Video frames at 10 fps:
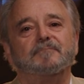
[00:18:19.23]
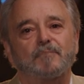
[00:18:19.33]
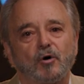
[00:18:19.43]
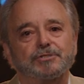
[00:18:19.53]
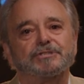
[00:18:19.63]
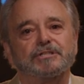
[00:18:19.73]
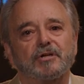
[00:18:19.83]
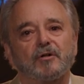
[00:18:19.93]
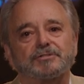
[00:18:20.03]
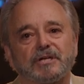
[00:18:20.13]
Most
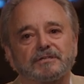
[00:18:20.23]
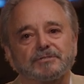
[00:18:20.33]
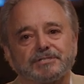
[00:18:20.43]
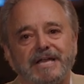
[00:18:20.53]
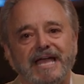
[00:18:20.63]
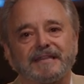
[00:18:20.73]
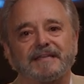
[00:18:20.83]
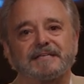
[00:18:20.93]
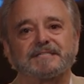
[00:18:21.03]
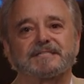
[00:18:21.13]
adults understand
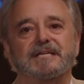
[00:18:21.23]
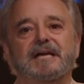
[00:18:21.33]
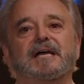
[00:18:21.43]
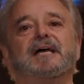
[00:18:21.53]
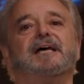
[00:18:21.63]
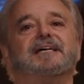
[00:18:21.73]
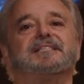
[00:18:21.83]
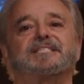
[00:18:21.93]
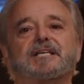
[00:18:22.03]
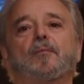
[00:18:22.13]
this.
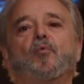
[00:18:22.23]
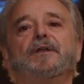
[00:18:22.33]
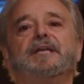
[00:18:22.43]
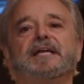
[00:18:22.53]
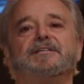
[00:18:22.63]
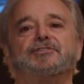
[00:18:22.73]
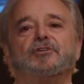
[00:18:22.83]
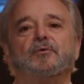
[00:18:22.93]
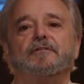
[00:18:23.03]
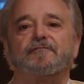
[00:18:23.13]
Someone needs
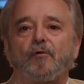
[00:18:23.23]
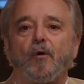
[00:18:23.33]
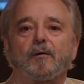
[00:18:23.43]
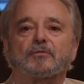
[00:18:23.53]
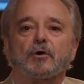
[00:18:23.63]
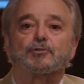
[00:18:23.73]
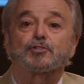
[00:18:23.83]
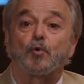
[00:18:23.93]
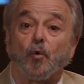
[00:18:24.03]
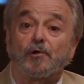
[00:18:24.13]
to inform
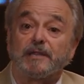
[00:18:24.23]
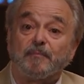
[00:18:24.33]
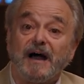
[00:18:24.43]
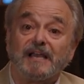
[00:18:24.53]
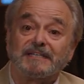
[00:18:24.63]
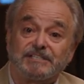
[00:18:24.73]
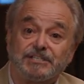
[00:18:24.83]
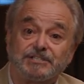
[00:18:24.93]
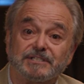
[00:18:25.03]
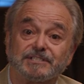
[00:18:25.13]
those squirrely
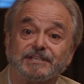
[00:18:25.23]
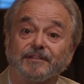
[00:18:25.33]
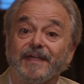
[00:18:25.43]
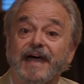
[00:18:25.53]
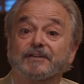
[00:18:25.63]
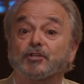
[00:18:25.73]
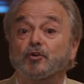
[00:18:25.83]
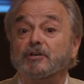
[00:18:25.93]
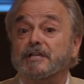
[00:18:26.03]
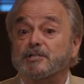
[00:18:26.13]
politicians and that
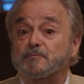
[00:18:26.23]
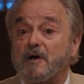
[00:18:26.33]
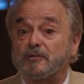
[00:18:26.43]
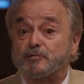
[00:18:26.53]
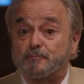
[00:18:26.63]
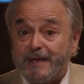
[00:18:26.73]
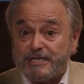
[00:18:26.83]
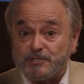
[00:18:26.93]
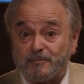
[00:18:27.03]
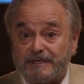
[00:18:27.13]
dude in his mother's
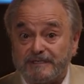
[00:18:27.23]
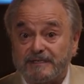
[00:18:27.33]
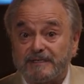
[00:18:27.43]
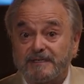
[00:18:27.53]
basement